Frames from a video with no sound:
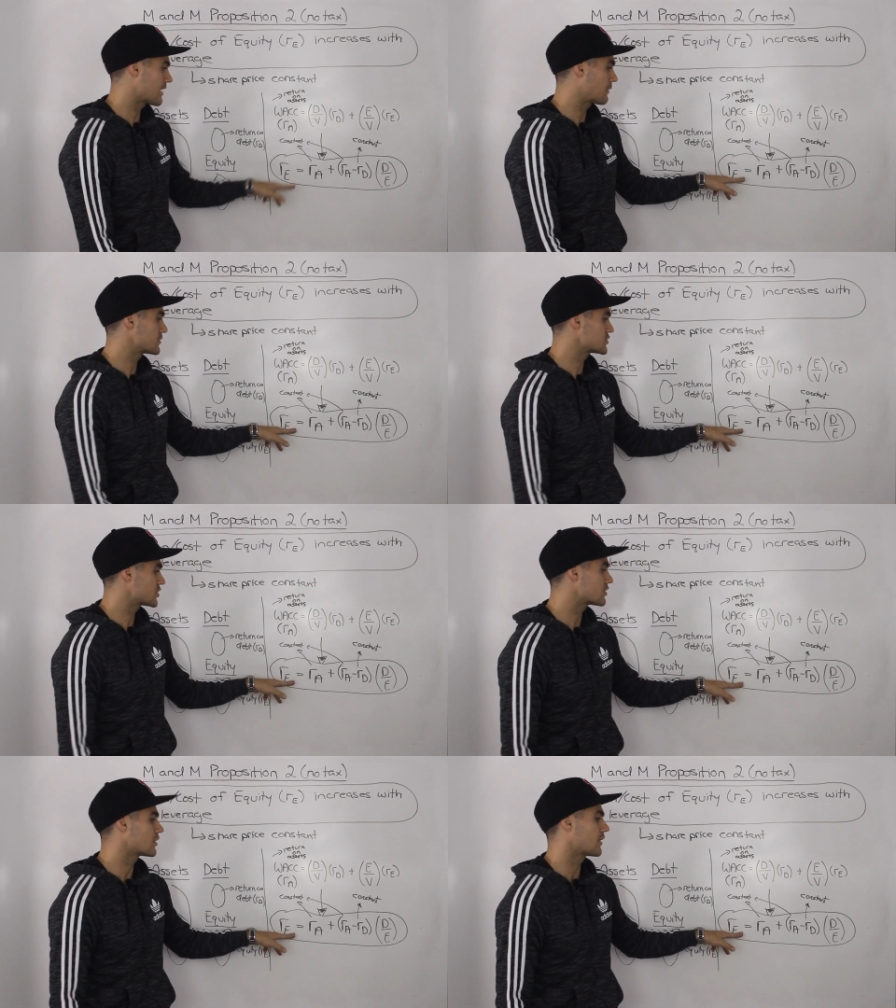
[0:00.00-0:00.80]
that
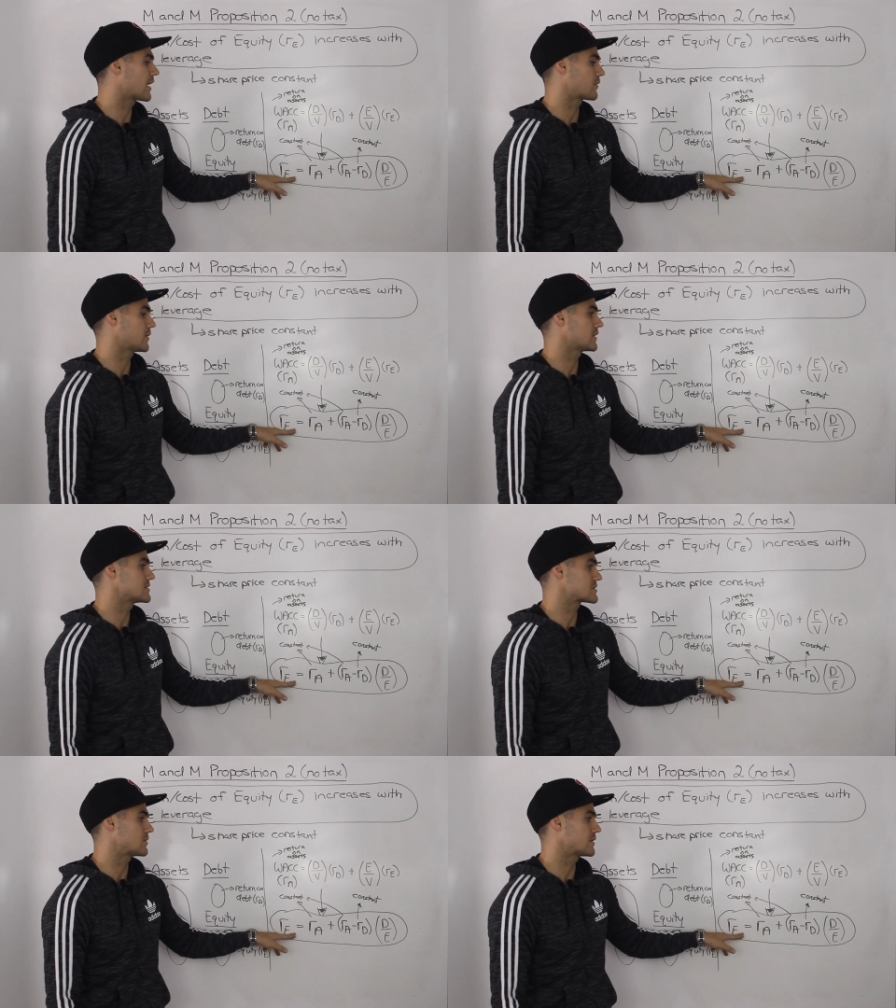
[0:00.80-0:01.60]
return on equity
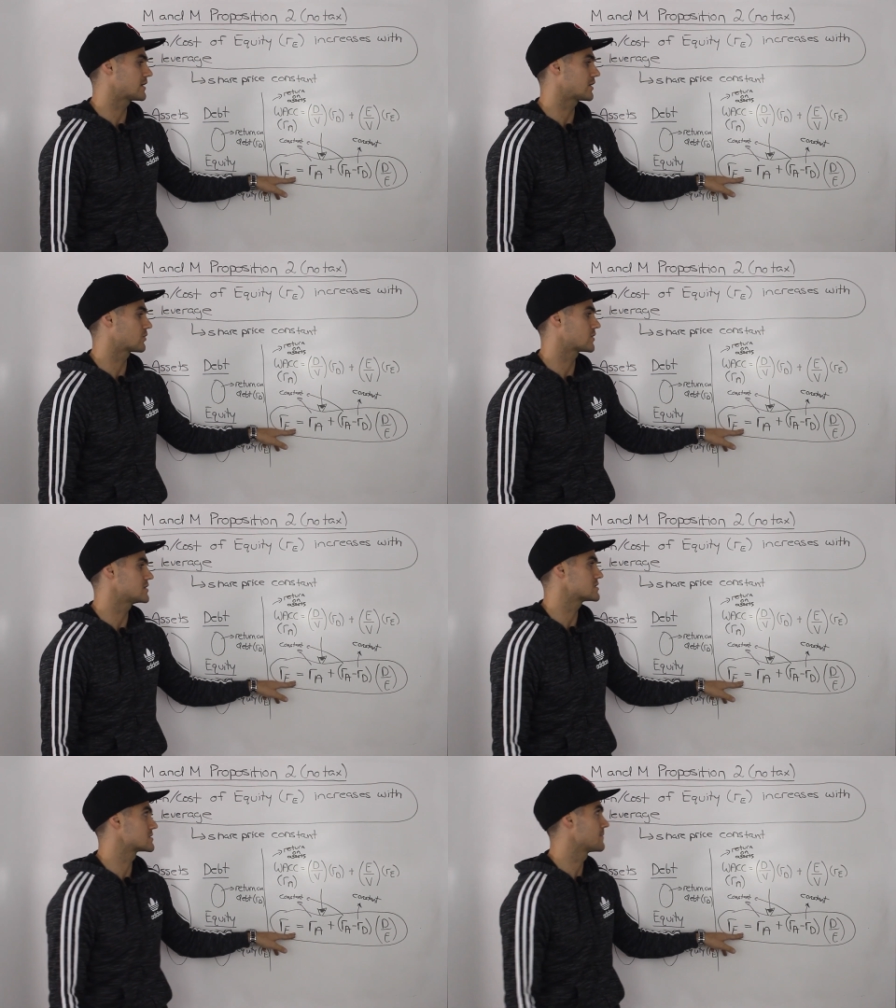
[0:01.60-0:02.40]
is going to
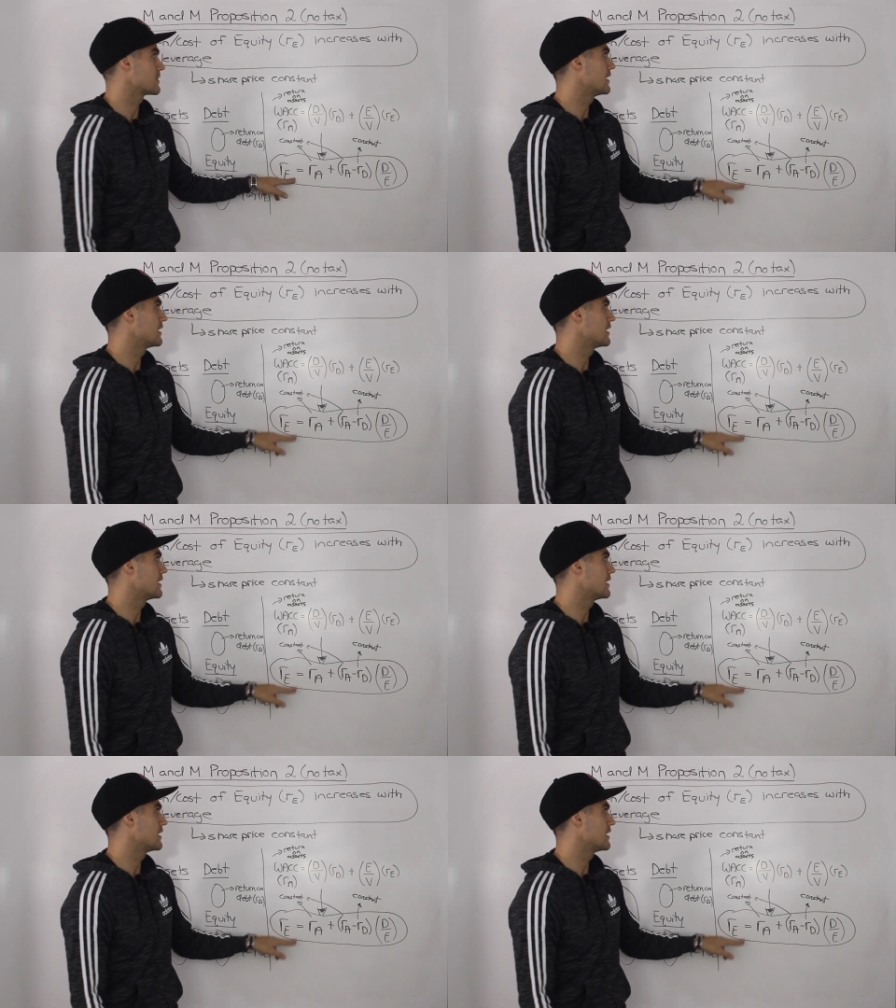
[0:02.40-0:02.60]
increase.